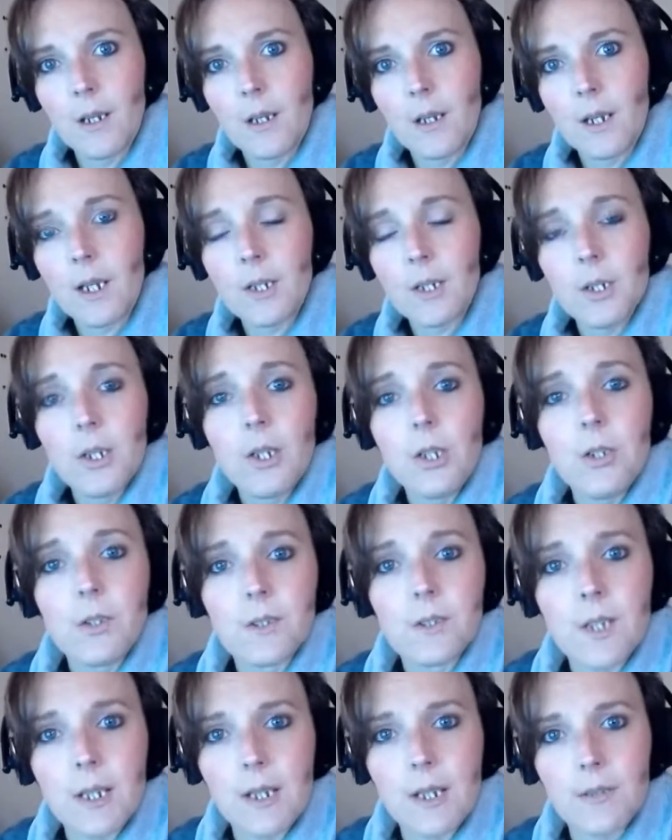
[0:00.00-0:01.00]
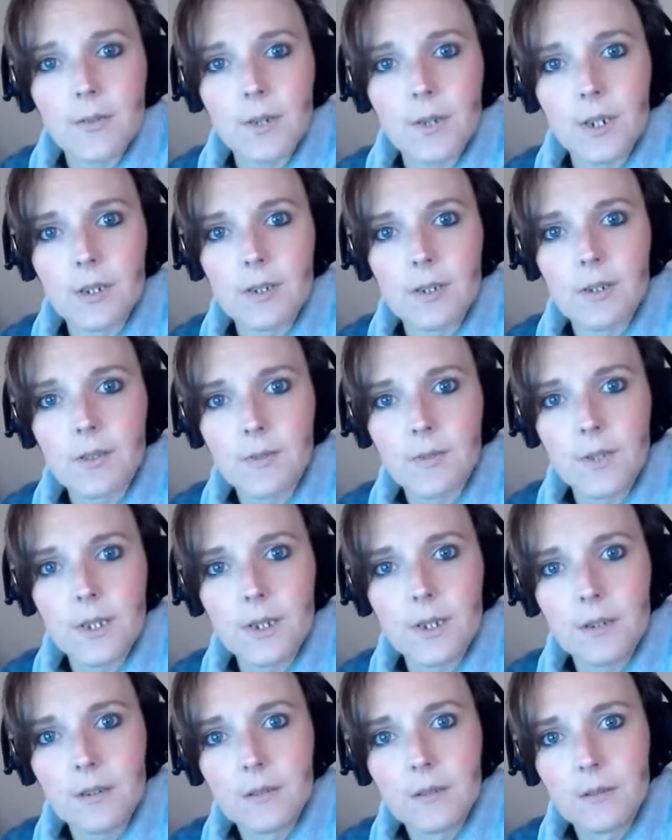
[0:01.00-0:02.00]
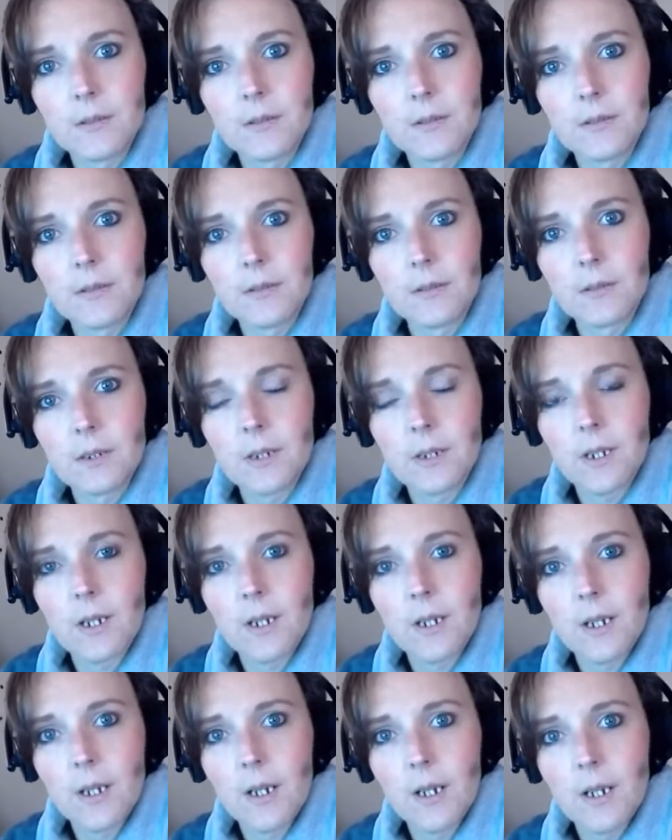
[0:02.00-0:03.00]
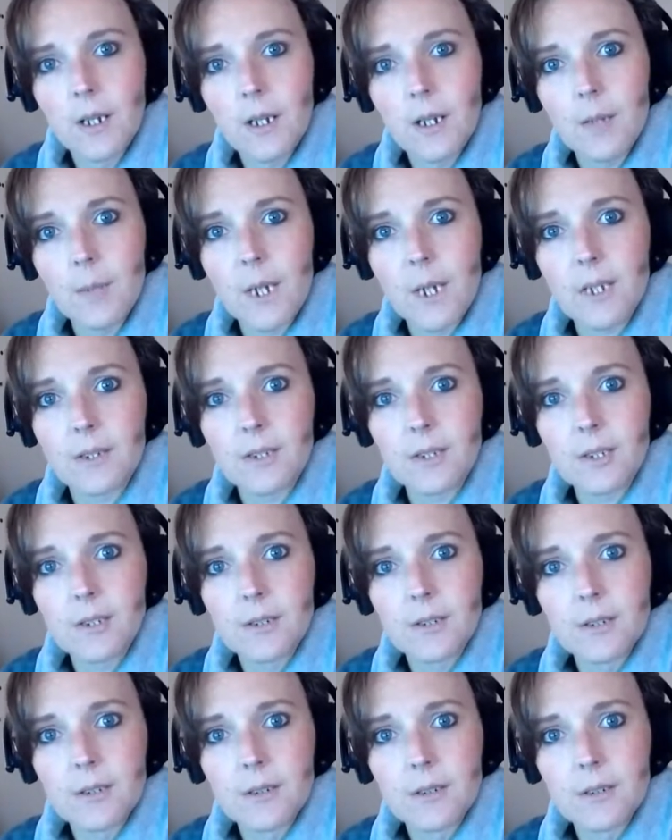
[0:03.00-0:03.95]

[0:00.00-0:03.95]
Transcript: How do you South Africans feel about